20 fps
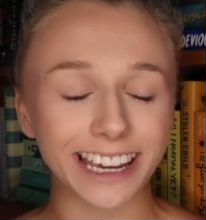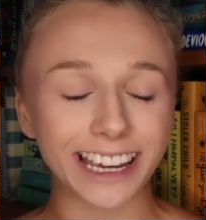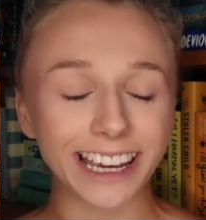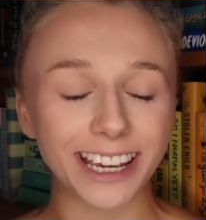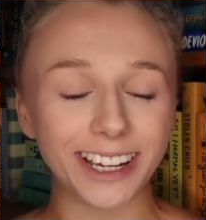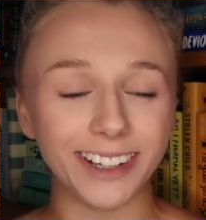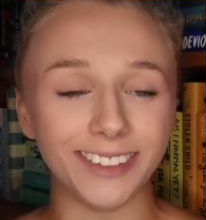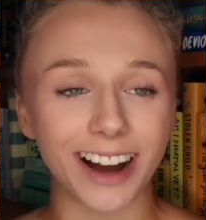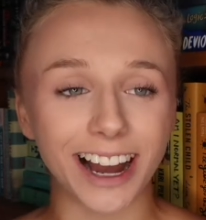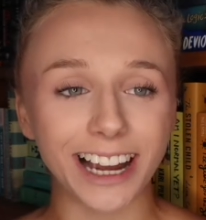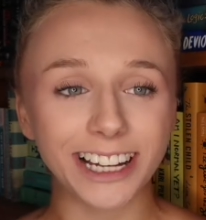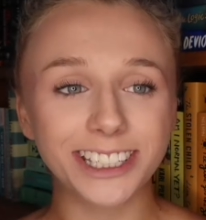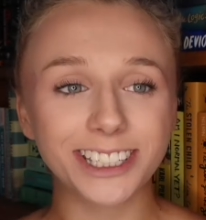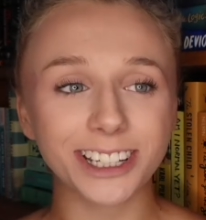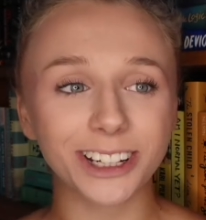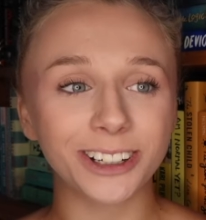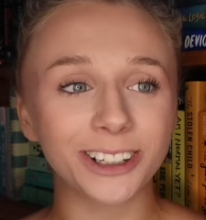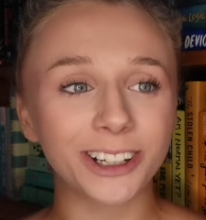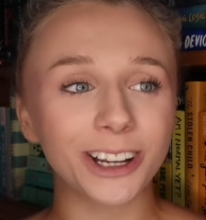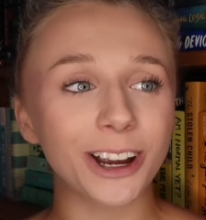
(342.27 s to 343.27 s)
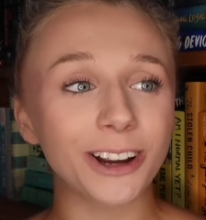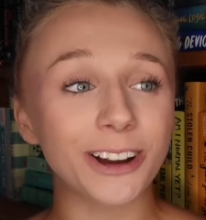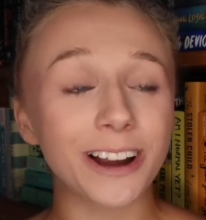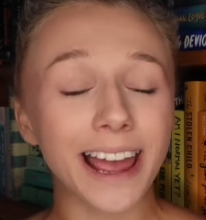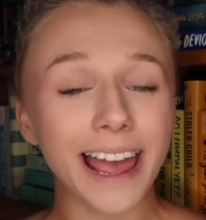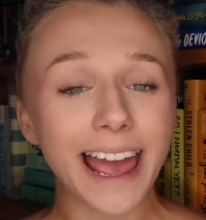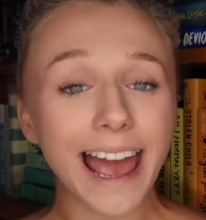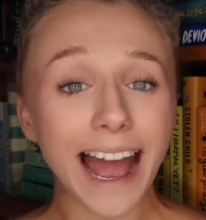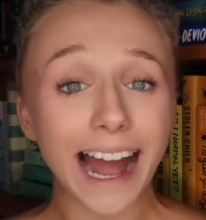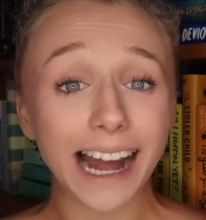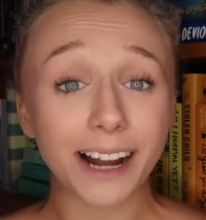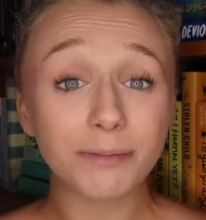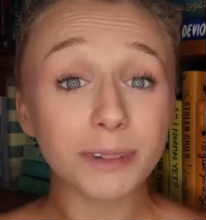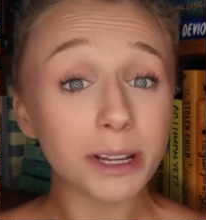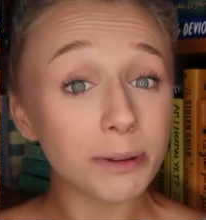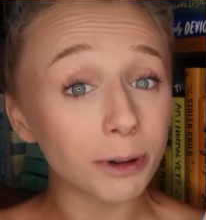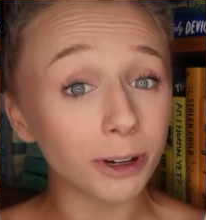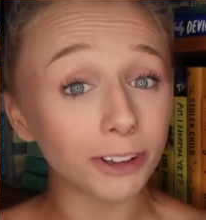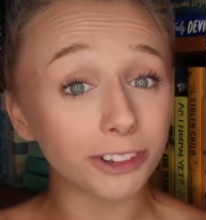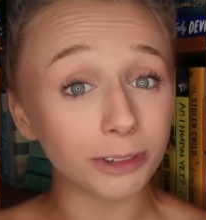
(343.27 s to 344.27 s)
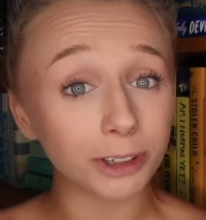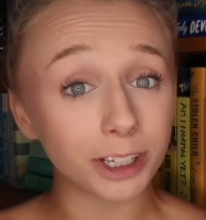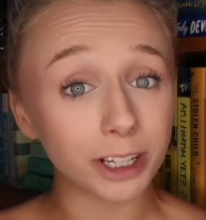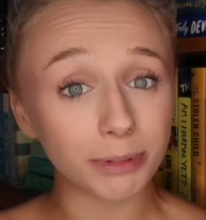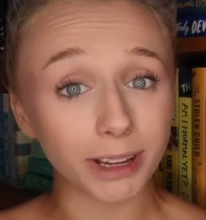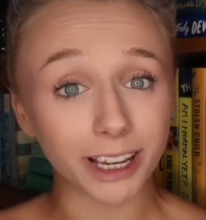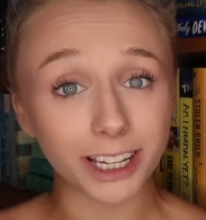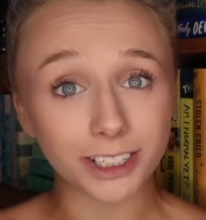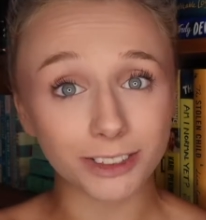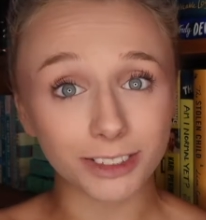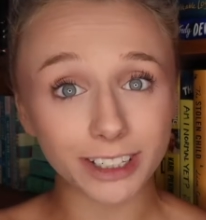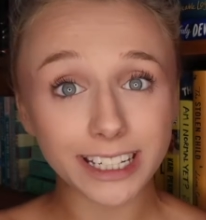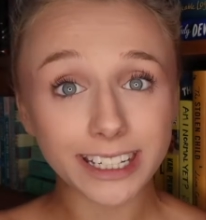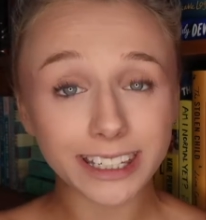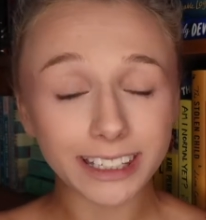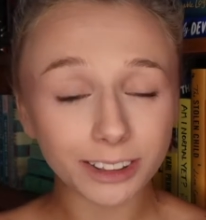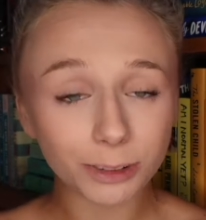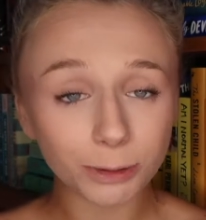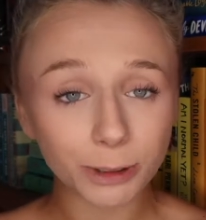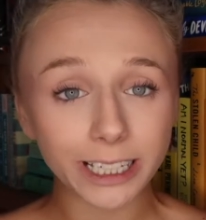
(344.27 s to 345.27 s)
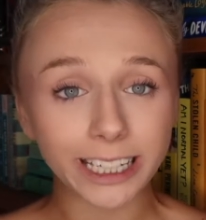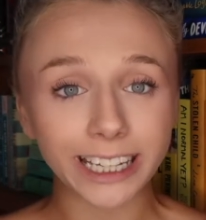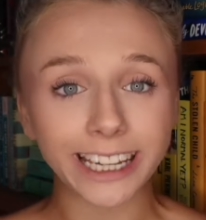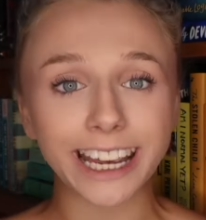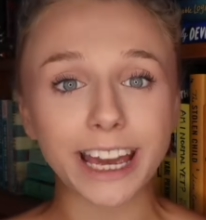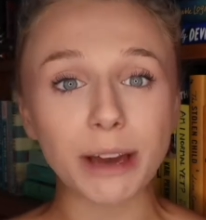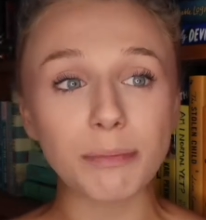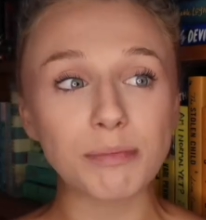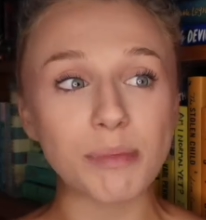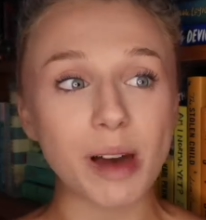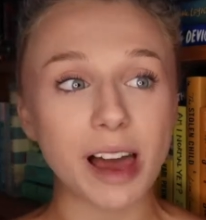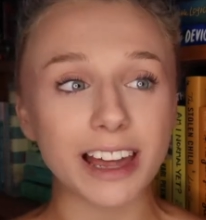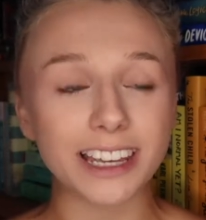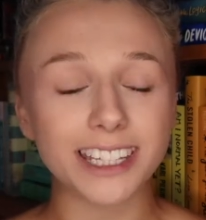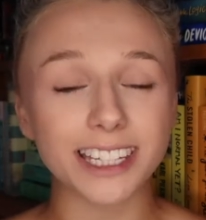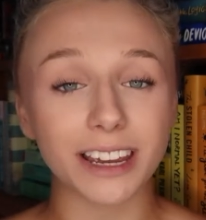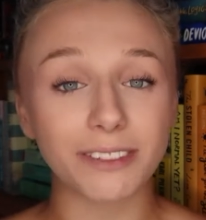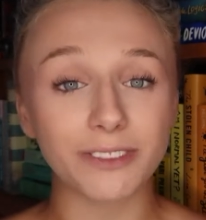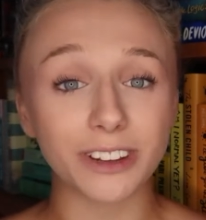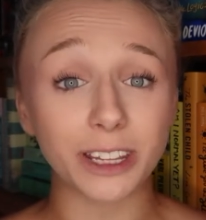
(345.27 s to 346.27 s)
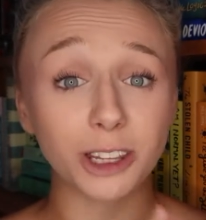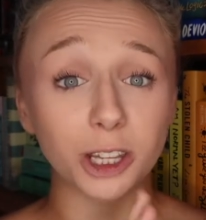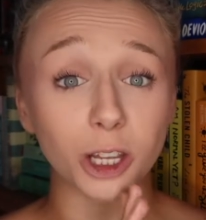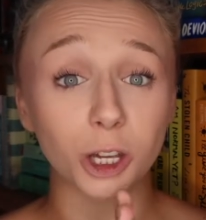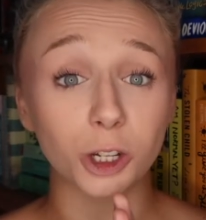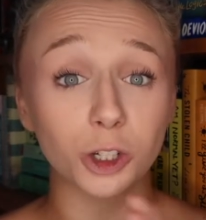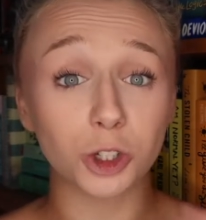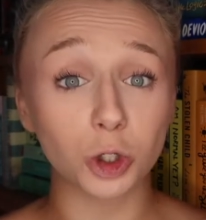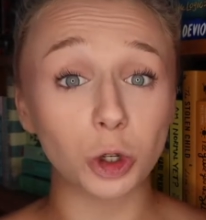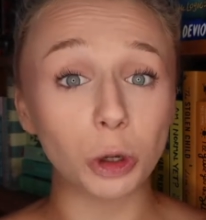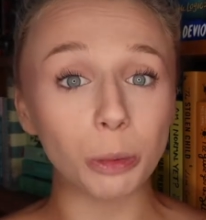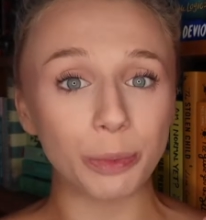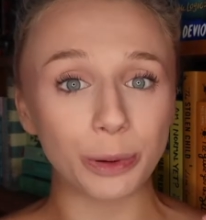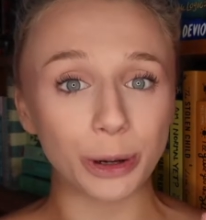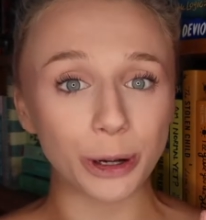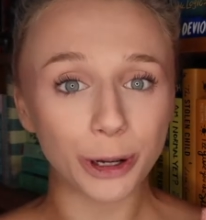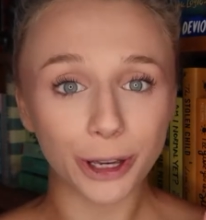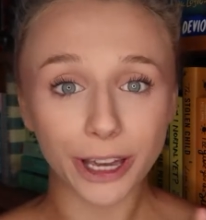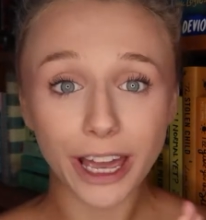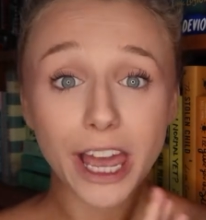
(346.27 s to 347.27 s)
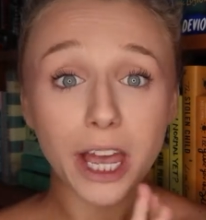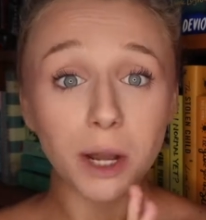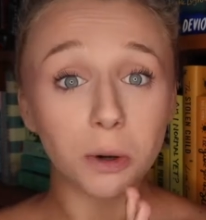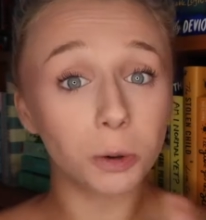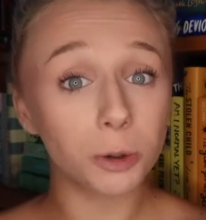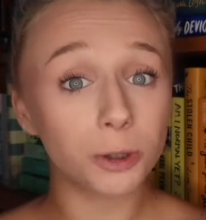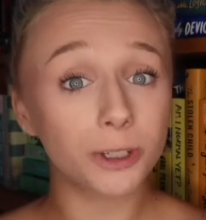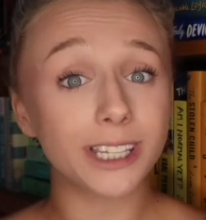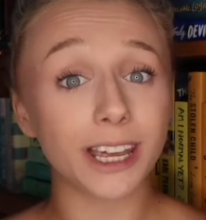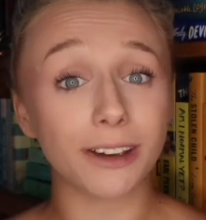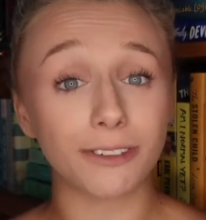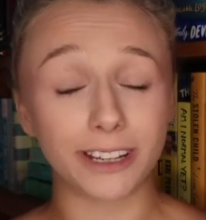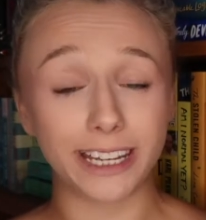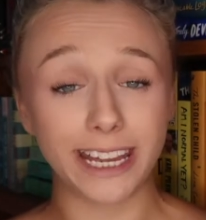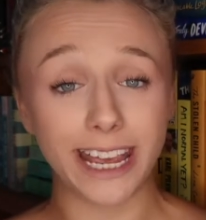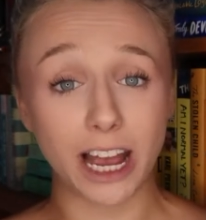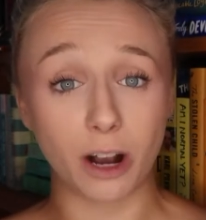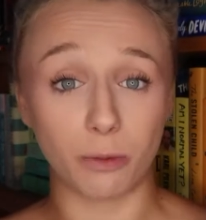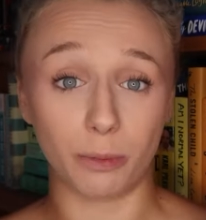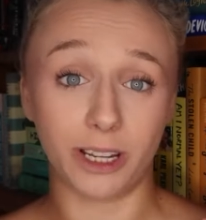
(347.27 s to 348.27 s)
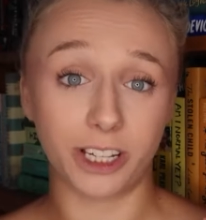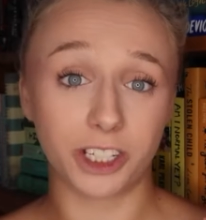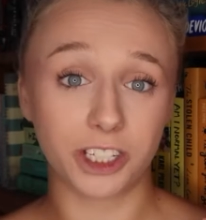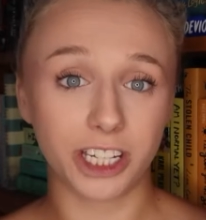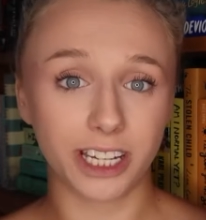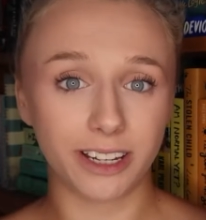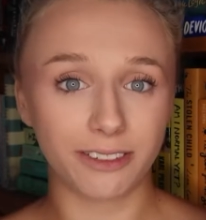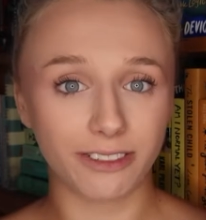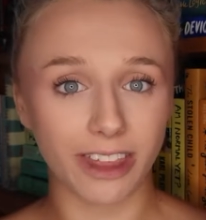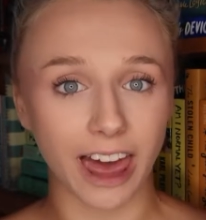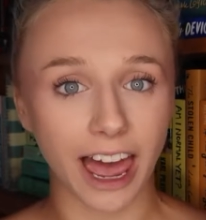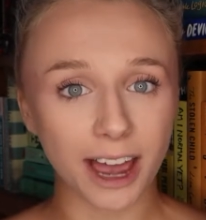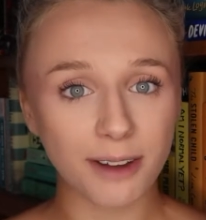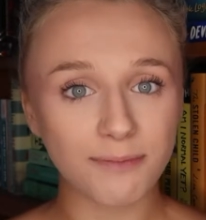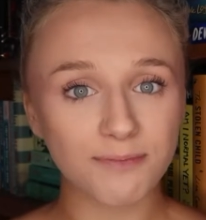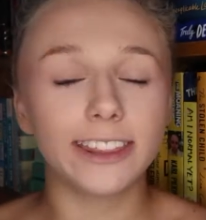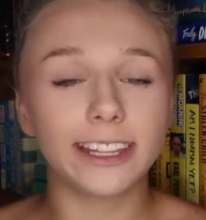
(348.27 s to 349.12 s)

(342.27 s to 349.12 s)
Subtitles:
I don't know how many books I'm going to be able to read in this week, but I think that a short book will definitely help me achieve that.